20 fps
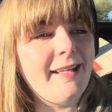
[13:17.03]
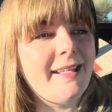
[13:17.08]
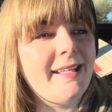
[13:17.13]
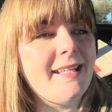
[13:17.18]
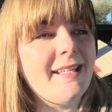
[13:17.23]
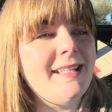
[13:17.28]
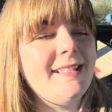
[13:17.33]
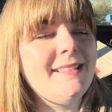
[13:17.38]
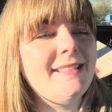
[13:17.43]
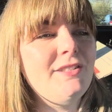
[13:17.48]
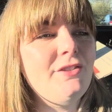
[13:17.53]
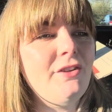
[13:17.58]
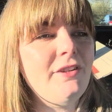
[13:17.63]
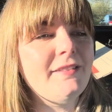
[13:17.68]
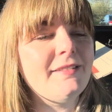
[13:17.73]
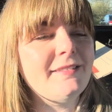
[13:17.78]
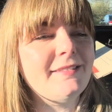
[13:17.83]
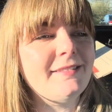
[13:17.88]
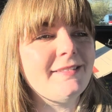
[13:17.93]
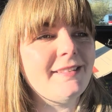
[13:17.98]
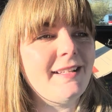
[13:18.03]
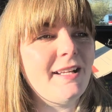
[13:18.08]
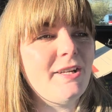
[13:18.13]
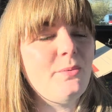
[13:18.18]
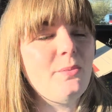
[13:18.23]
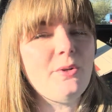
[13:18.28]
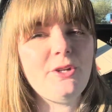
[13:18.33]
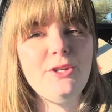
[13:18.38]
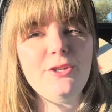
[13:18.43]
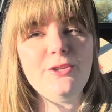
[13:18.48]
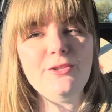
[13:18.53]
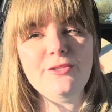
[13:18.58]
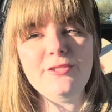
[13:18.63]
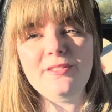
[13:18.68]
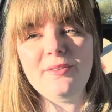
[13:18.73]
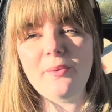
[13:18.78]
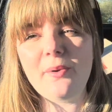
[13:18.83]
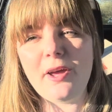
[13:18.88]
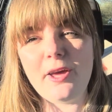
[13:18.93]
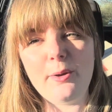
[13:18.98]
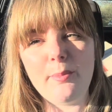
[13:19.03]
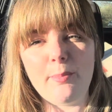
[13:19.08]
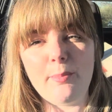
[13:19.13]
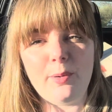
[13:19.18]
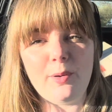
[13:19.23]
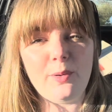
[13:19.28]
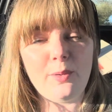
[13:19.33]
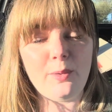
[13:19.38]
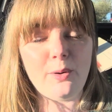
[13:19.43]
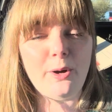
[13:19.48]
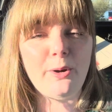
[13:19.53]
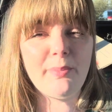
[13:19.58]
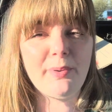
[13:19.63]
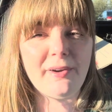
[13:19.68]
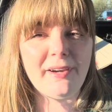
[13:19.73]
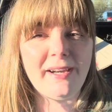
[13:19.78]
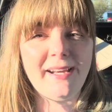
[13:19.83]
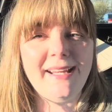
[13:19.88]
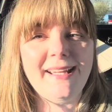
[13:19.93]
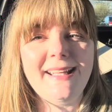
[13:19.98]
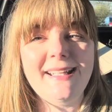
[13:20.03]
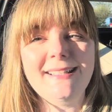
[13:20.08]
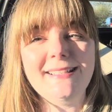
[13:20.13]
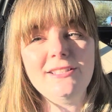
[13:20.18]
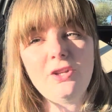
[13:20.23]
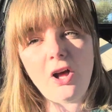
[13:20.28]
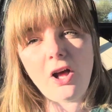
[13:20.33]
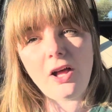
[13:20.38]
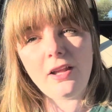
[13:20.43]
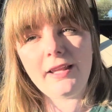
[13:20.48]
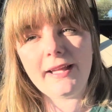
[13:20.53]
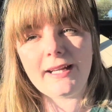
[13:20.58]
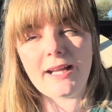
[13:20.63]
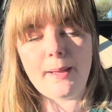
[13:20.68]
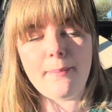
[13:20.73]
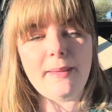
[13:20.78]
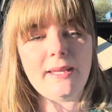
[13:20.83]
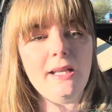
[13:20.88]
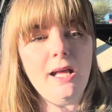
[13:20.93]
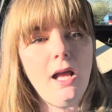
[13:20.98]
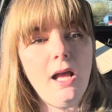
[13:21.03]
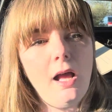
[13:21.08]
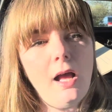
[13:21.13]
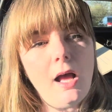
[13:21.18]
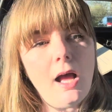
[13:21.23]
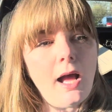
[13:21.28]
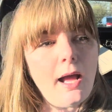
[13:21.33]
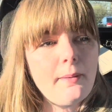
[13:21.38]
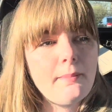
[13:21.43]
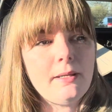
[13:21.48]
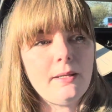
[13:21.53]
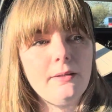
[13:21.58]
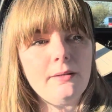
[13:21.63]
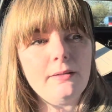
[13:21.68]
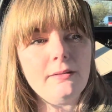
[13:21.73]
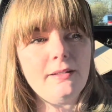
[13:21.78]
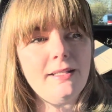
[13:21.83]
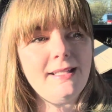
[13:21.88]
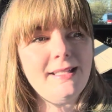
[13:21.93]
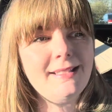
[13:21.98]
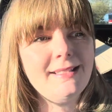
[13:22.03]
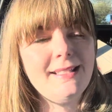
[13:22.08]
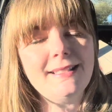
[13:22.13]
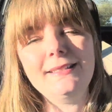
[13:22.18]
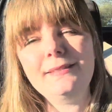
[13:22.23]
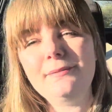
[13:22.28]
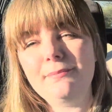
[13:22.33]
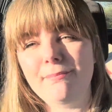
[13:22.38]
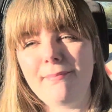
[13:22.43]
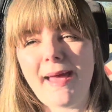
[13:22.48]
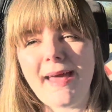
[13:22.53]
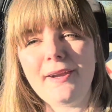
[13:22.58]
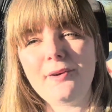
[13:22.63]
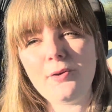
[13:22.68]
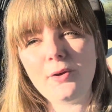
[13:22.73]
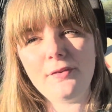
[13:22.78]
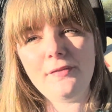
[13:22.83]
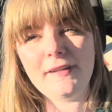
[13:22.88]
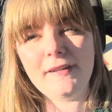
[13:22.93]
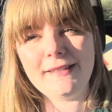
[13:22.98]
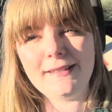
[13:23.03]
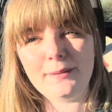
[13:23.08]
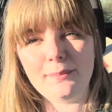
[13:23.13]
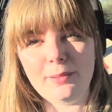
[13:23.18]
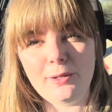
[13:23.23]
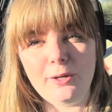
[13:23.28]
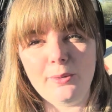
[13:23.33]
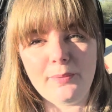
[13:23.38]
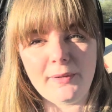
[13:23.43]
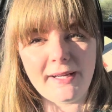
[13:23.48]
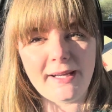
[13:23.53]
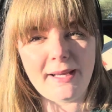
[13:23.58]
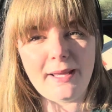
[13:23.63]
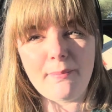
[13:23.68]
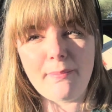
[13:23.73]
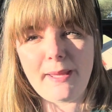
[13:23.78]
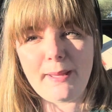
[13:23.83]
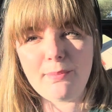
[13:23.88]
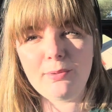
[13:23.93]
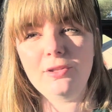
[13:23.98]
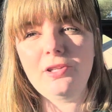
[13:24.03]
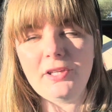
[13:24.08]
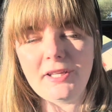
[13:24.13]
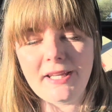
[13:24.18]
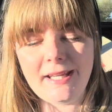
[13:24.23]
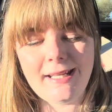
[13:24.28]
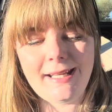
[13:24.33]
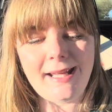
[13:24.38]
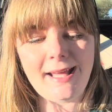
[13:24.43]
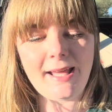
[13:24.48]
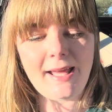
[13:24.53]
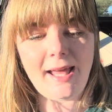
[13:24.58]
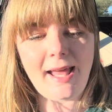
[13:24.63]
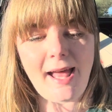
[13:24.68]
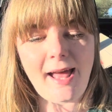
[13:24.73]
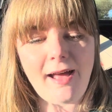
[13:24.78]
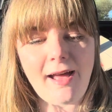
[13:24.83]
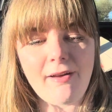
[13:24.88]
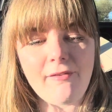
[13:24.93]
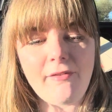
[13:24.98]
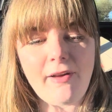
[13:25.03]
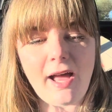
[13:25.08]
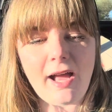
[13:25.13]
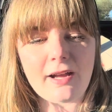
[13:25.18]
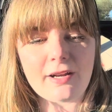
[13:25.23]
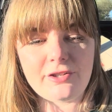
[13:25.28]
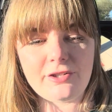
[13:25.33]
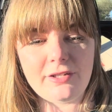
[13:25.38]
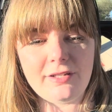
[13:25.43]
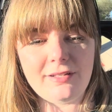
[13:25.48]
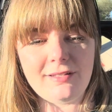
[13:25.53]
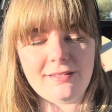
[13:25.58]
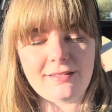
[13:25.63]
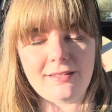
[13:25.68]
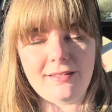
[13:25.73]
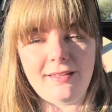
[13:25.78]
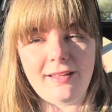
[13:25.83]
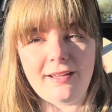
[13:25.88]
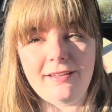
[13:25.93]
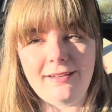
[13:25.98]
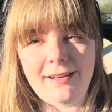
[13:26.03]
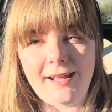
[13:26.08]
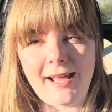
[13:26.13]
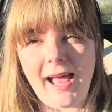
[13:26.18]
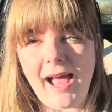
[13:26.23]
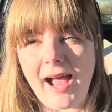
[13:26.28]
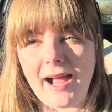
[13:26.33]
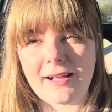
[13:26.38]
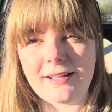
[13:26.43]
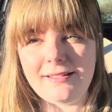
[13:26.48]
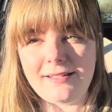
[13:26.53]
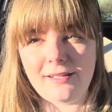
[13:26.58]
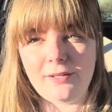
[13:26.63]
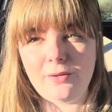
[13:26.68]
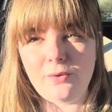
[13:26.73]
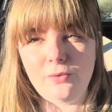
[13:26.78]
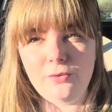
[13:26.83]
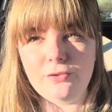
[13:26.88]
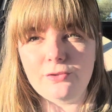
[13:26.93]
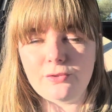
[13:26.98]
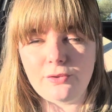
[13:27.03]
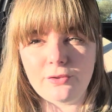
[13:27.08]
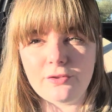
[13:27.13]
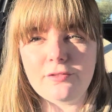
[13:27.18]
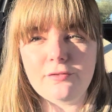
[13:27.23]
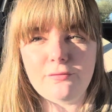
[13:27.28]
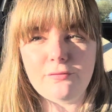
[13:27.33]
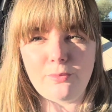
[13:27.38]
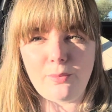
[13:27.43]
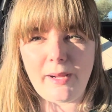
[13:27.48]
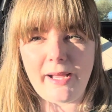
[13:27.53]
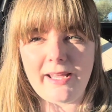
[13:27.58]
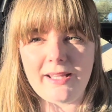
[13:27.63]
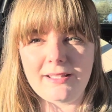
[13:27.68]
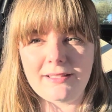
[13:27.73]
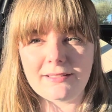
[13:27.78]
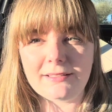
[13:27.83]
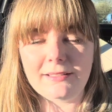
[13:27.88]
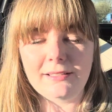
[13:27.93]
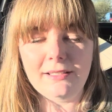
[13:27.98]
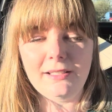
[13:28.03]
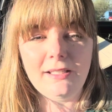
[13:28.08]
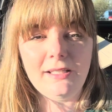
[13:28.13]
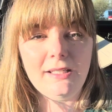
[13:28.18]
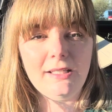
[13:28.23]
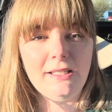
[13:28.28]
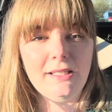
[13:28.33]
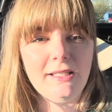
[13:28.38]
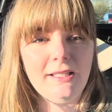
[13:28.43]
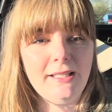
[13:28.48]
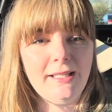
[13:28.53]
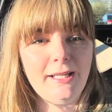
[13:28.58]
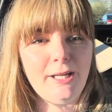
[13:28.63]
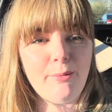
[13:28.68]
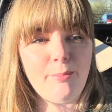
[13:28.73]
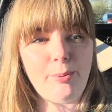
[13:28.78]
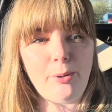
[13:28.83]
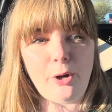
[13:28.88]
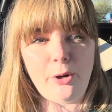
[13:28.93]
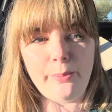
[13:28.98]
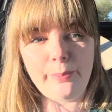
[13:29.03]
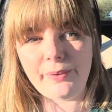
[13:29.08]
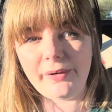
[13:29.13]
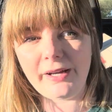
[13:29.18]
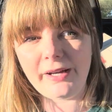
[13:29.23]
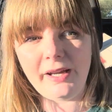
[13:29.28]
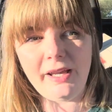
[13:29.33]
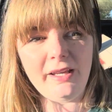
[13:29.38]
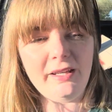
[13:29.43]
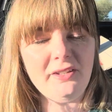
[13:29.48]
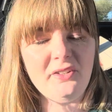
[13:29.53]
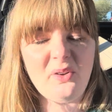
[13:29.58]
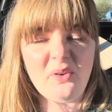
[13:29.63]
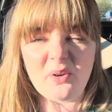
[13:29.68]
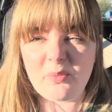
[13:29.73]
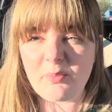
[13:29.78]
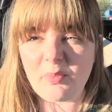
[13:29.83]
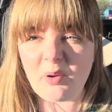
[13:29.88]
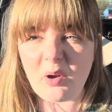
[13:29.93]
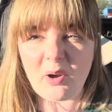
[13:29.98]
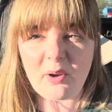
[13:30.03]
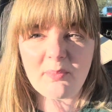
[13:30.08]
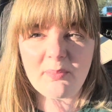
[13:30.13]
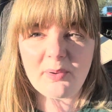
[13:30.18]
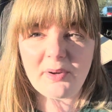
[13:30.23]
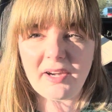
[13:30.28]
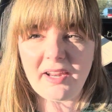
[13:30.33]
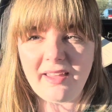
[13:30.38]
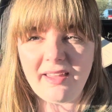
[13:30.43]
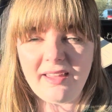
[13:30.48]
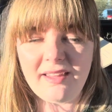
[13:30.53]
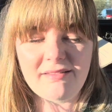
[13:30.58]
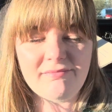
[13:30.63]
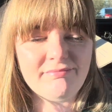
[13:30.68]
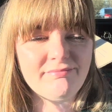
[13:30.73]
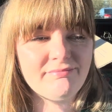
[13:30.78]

it's not, I don't want to use the word appropriate. It's not like, it doesn't matter if it's appropriate. People are gonna have actions, and they're gonna act in all sorts of ways. Appropriate, not appropriate.